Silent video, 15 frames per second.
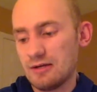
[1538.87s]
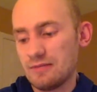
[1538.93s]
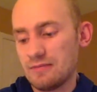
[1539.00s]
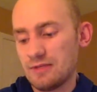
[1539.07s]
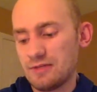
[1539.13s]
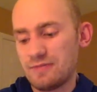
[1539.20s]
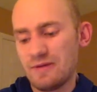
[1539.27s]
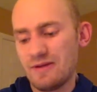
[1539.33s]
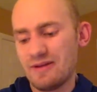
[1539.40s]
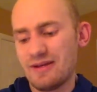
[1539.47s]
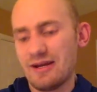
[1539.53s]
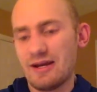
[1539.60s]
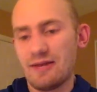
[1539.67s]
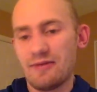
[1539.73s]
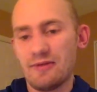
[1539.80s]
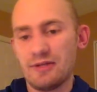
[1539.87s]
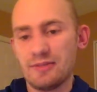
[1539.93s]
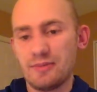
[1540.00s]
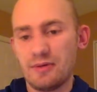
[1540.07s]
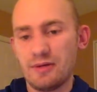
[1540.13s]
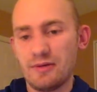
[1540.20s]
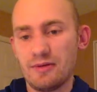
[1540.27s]
He's probably not at this
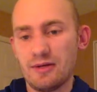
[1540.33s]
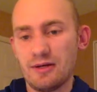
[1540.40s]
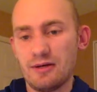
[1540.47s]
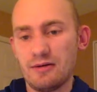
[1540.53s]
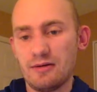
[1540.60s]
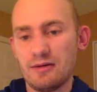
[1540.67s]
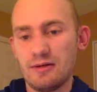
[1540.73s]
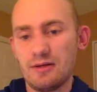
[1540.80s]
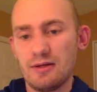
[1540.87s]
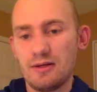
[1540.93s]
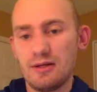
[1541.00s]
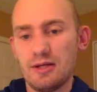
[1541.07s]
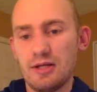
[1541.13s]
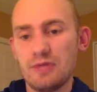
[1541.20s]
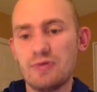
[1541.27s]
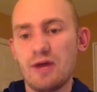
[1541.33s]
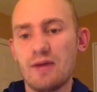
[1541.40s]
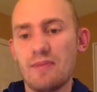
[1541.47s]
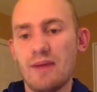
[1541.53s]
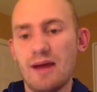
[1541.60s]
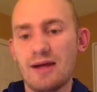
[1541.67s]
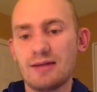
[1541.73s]
point though. He dropped
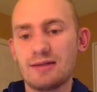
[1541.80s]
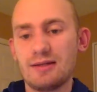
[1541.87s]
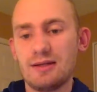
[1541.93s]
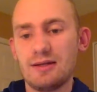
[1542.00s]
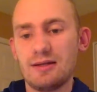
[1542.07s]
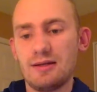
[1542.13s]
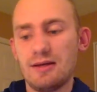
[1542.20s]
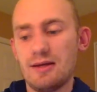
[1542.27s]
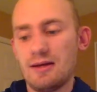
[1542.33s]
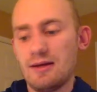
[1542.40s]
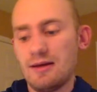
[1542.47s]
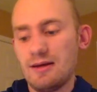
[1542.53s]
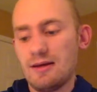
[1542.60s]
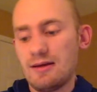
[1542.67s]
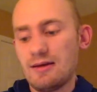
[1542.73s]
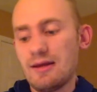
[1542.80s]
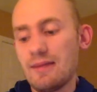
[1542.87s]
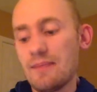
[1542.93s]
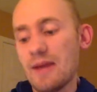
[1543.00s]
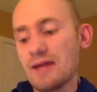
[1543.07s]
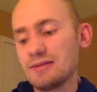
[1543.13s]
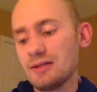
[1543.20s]
Bassett. Yeah,
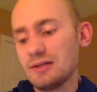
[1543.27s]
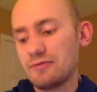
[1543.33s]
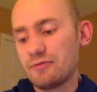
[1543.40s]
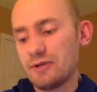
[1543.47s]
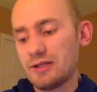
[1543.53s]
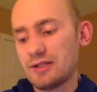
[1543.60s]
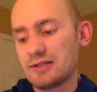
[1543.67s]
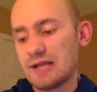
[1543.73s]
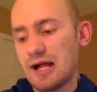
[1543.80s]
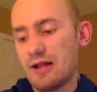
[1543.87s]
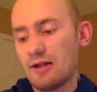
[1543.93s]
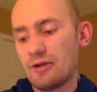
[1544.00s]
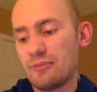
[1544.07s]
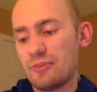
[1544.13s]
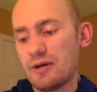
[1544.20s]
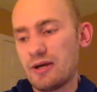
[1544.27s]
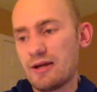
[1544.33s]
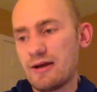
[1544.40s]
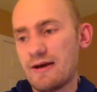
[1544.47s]
Bassett's really solid, but